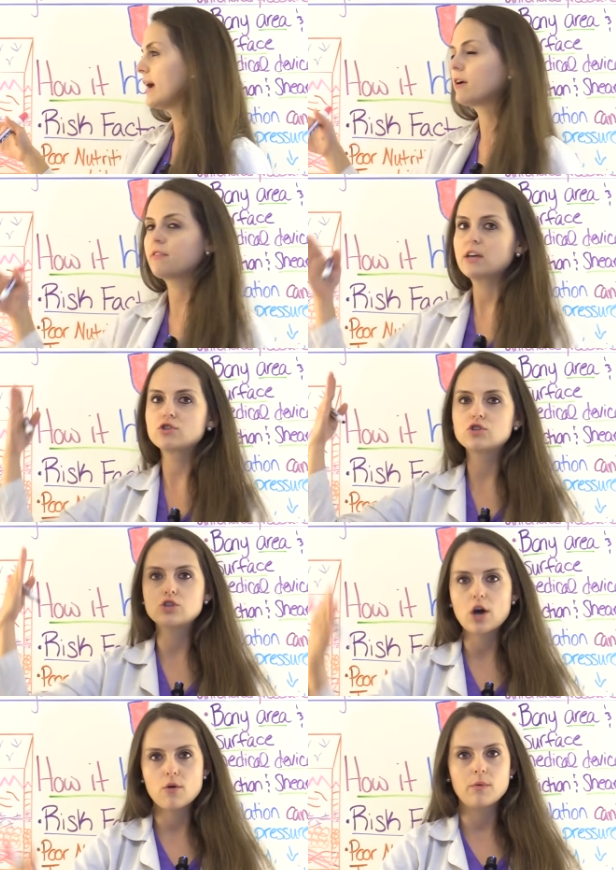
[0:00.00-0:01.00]
layer that's
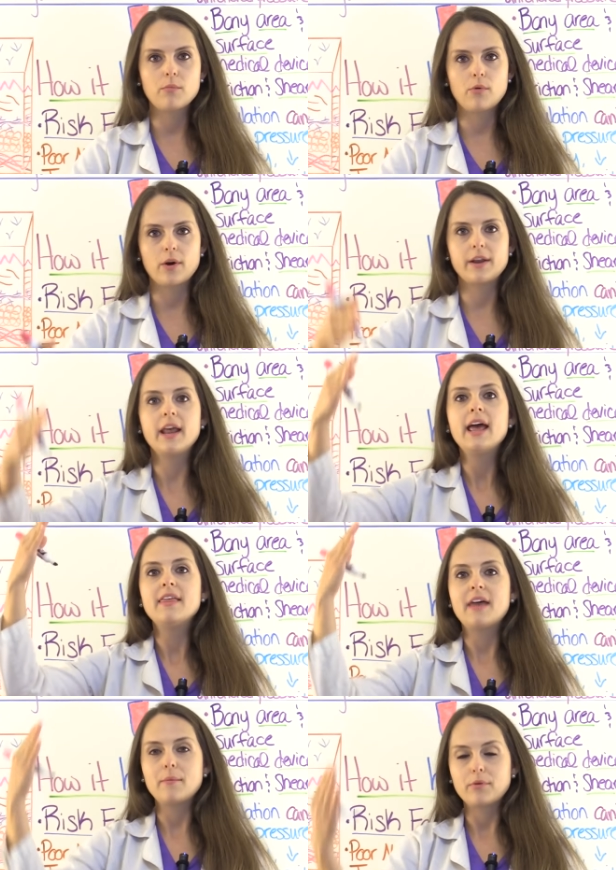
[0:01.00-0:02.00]
so important
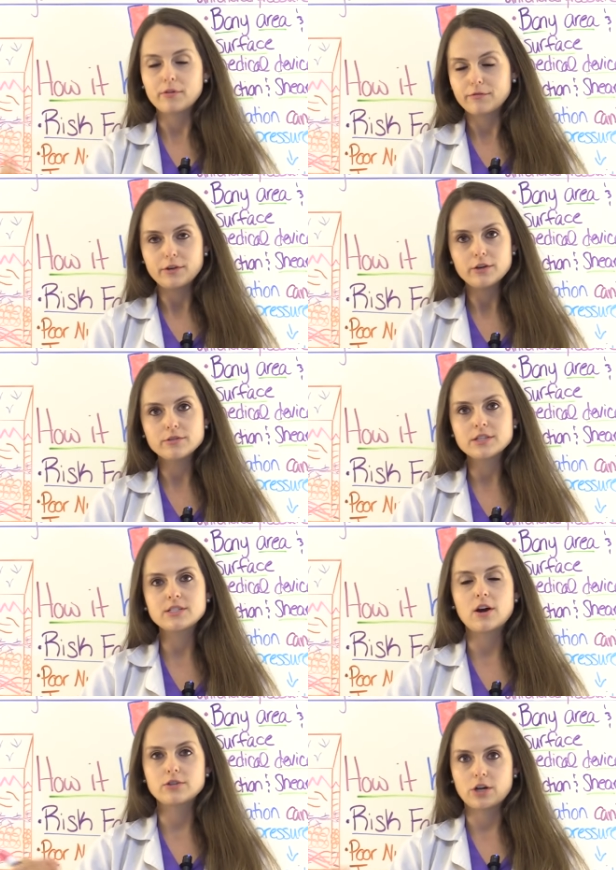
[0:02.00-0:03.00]
that
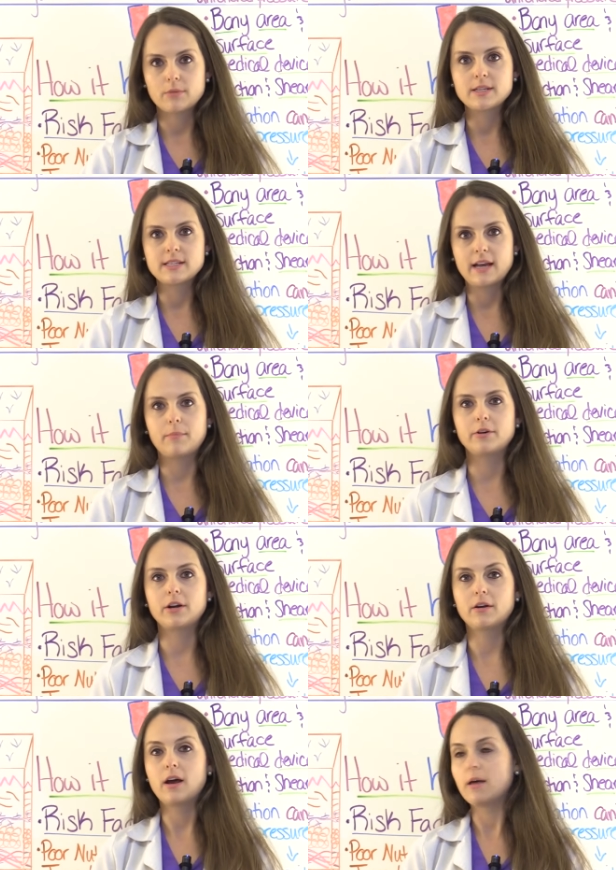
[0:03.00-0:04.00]
perfuses our dermis and
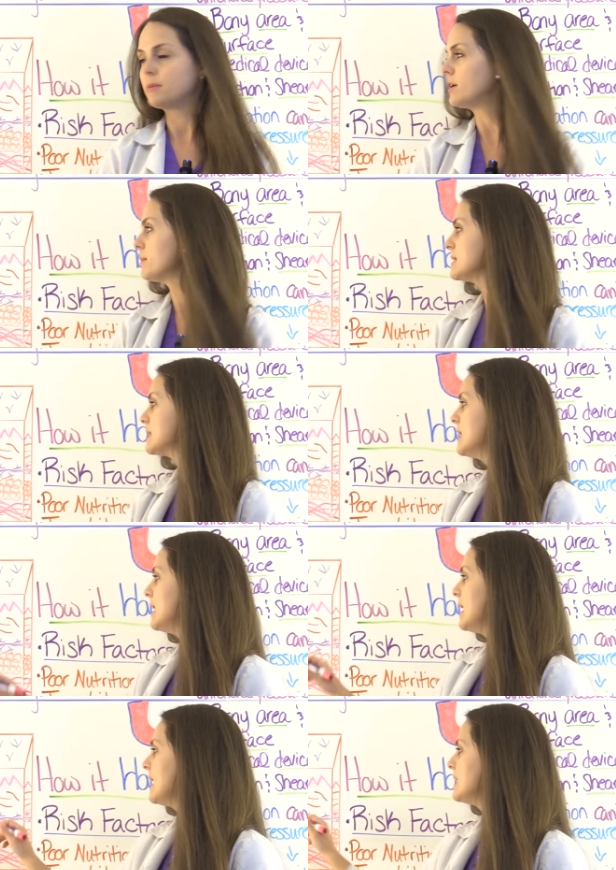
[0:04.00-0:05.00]
epidermis?
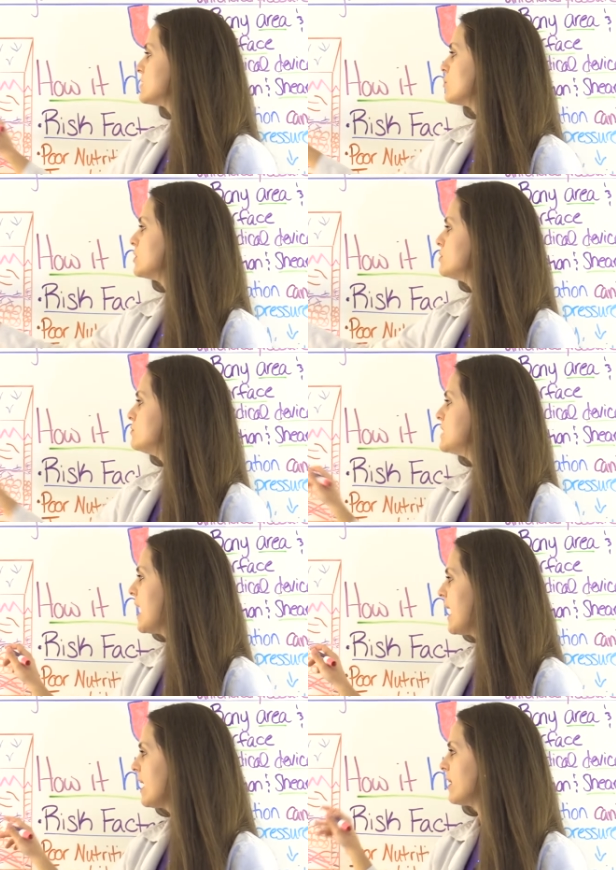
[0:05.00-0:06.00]
It's going to
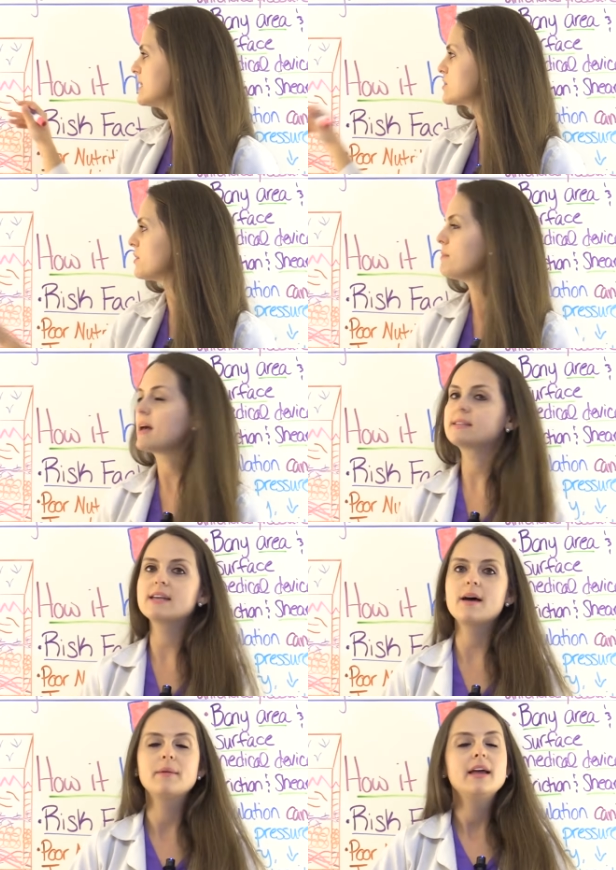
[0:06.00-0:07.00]
tear, it's going to
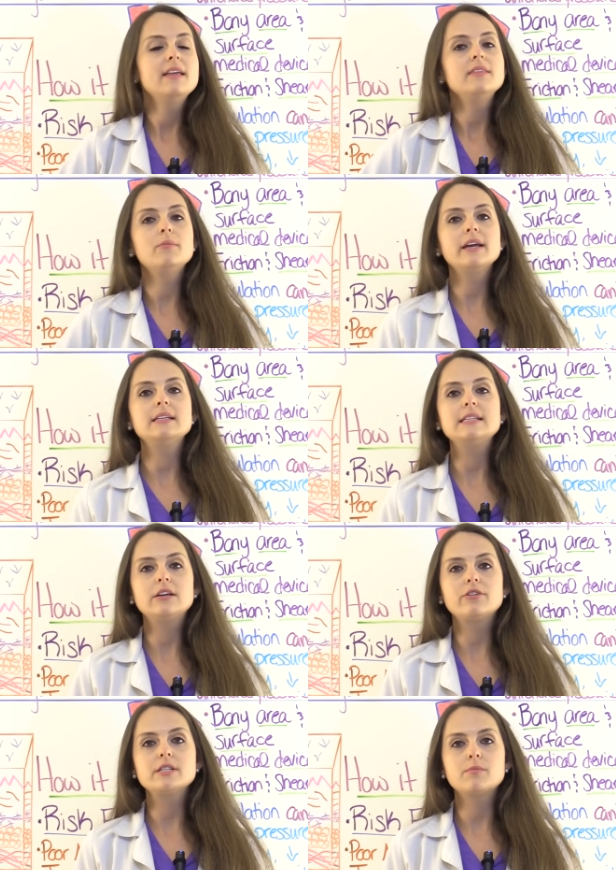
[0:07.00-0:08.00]
mess up. Then we get
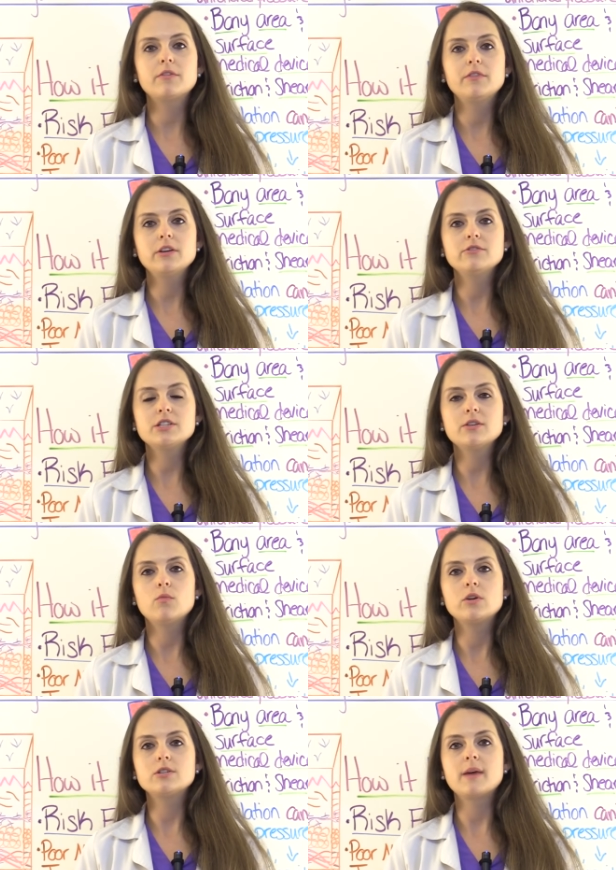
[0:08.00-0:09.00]
decreased
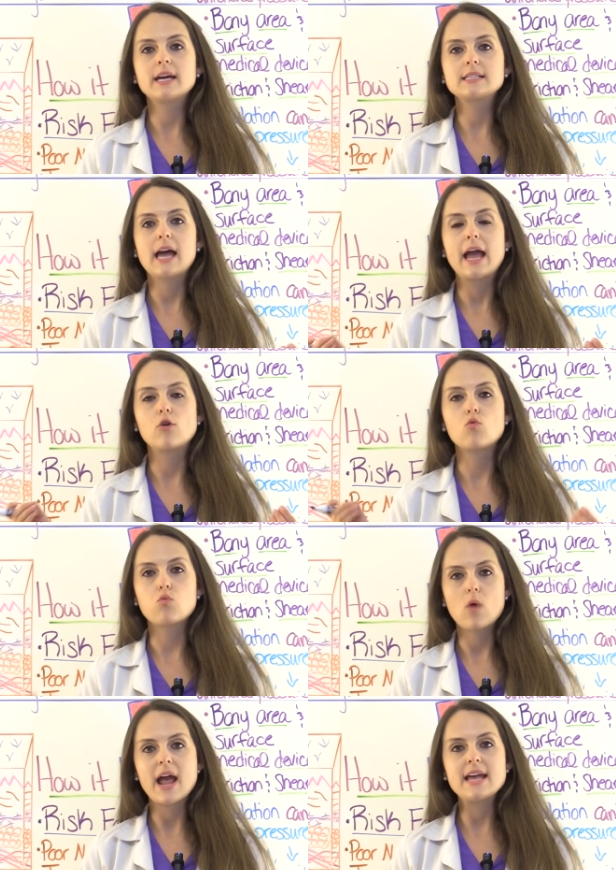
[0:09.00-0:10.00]
perfusion, which makes a
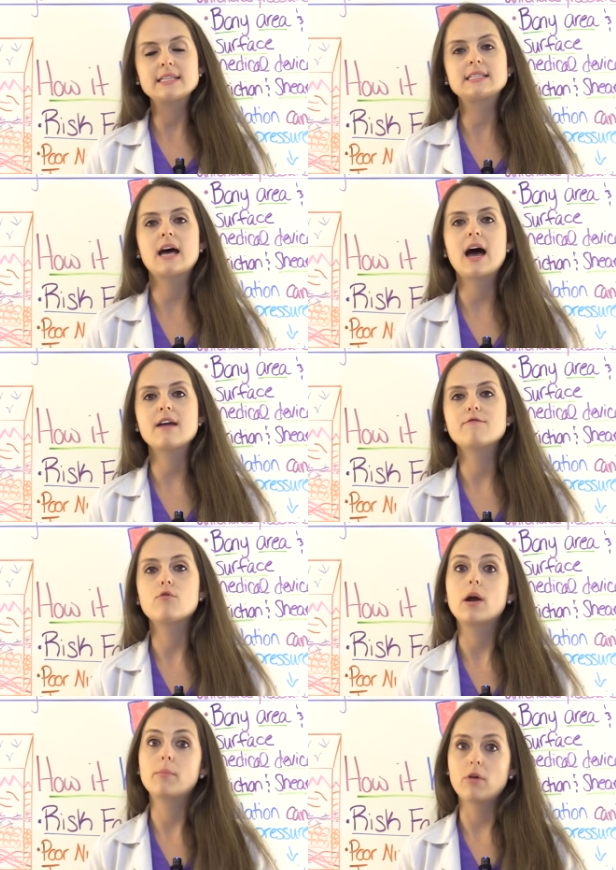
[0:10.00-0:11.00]
great site
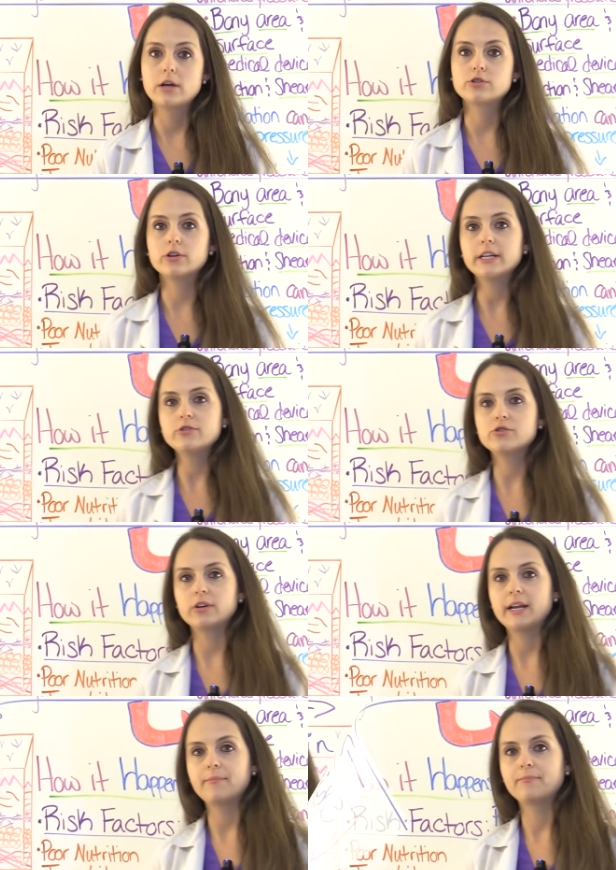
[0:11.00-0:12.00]
for a pressure
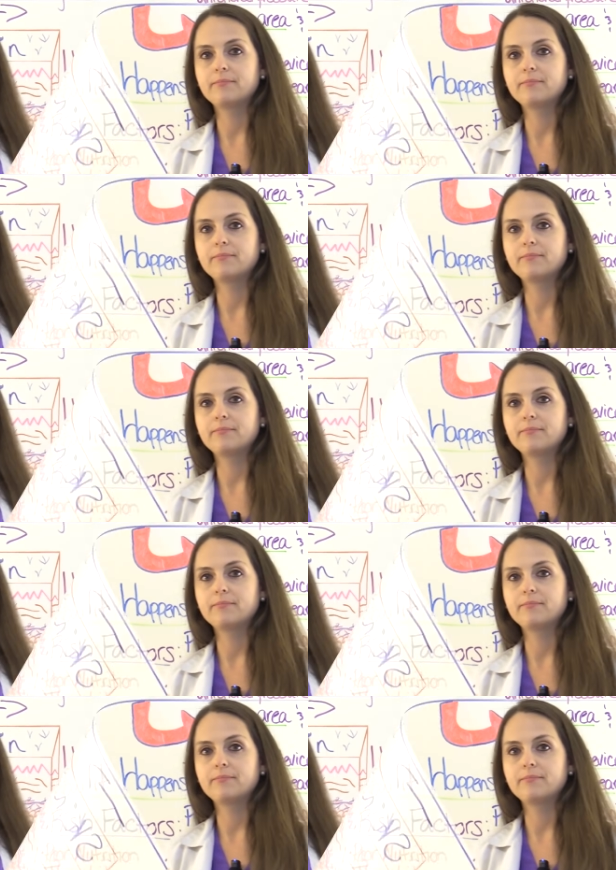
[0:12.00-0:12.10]
injury.